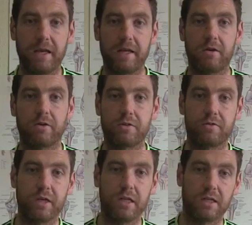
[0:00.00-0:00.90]
in
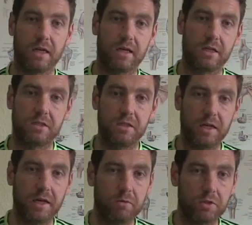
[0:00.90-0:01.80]
Huddersfield, and
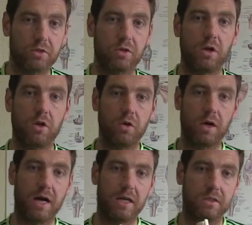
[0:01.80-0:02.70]
today we're just going to
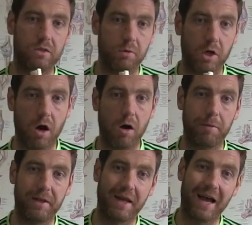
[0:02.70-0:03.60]
look at some
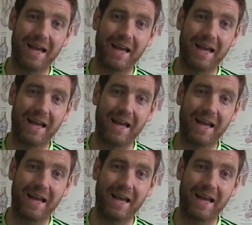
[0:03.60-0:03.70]
common